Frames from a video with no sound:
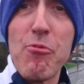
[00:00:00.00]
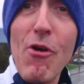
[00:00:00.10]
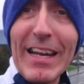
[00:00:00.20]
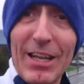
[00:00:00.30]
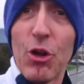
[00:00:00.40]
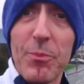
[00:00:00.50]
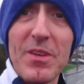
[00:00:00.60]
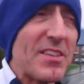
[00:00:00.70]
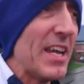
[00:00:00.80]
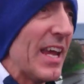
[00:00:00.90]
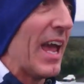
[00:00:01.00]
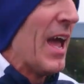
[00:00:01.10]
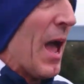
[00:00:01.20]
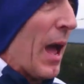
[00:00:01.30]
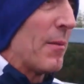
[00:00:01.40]
brighten up this day
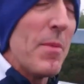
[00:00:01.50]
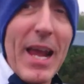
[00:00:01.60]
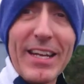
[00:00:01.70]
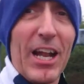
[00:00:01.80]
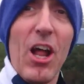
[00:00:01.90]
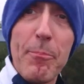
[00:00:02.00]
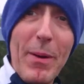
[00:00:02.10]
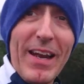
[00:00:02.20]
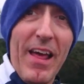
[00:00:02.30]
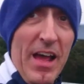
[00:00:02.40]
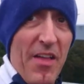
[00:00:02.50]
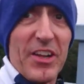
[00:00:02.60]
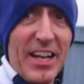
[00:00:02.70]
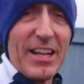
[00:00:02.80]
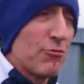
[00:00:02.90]
and make it a lot better
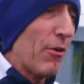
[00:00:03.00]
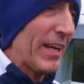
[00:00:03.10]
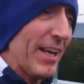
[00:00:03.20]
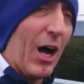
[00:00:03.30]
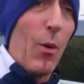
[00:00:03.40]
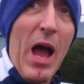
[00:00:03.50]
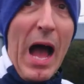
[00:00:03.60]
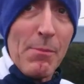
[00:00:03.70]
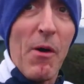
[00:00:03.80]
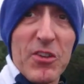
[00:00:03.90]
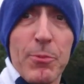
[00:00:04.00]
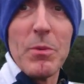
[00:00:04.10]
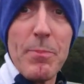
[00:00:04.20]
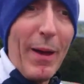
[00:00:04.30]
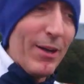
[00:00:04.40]
than it is right now. I'm off to
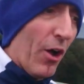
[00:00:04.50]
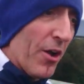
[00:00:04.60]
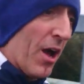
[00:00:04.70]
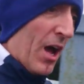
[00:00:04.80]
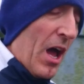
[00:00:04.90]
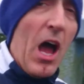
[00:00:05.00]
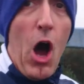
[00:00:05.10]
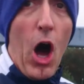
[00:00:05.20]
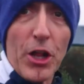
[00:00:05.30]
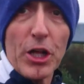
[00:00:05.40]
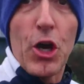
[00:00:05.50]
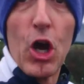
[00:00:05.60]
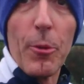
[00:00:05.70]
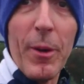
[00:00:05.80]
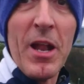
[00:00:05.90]
put my bet on a
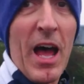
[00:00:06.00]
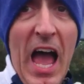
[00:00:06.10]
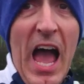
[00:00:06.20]
coupon.